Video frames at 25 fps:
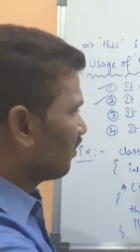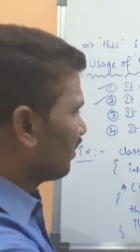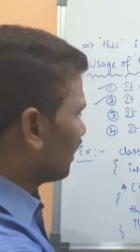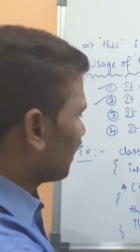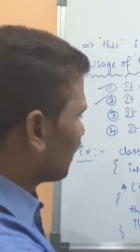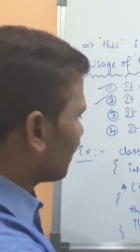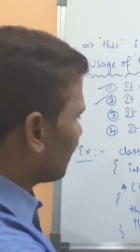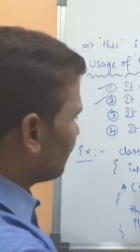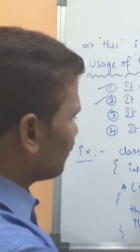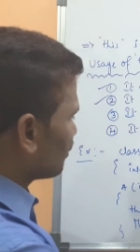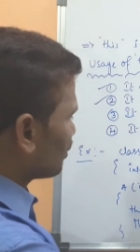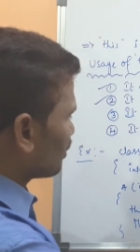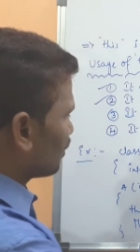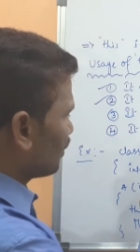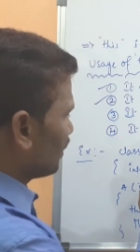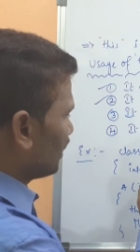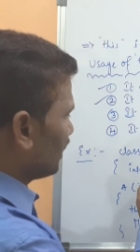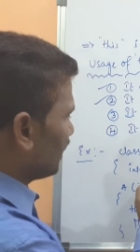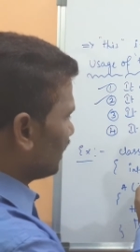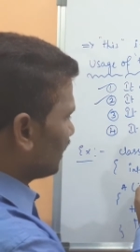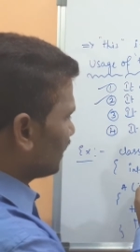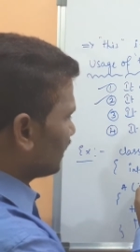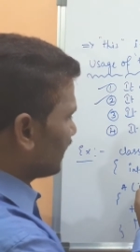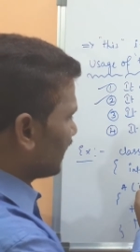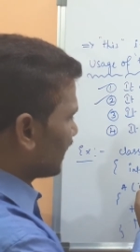will comes to
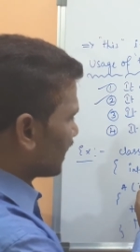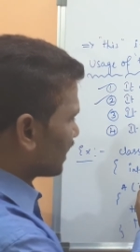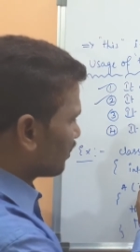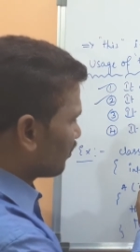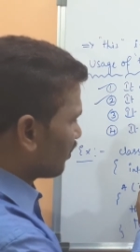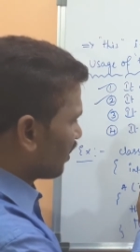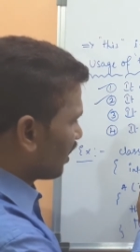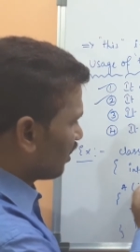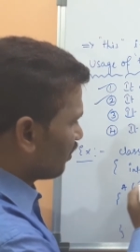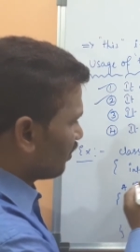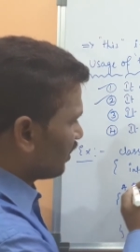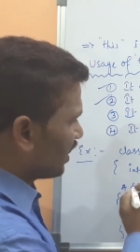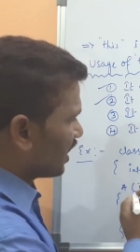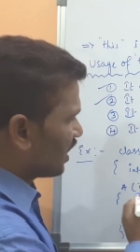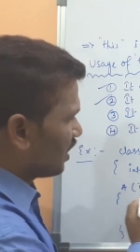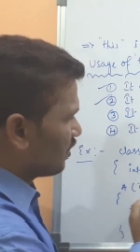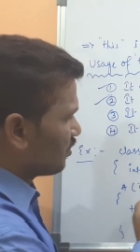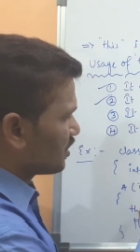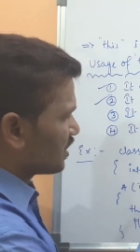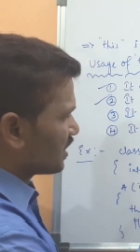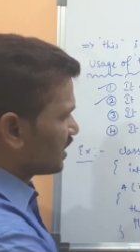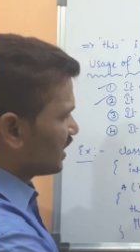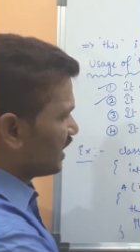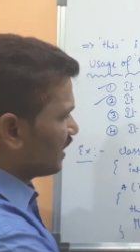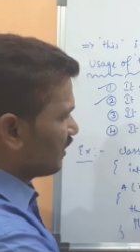here, the x value
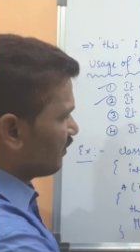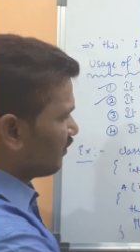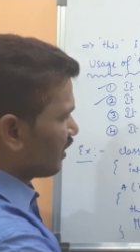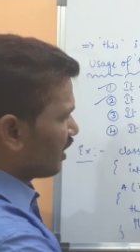becomes ten,